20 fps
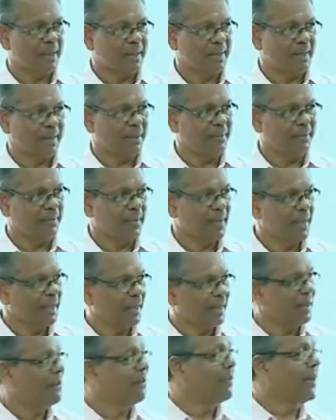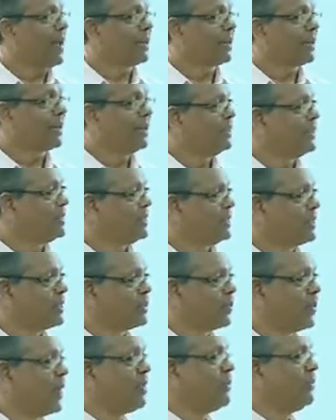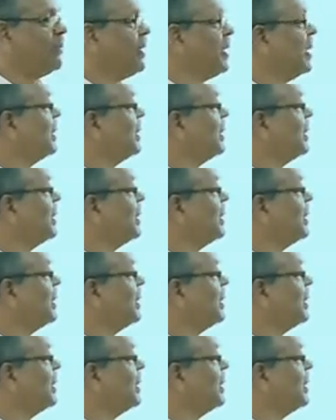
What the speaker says: Yeah. In fact, this is why we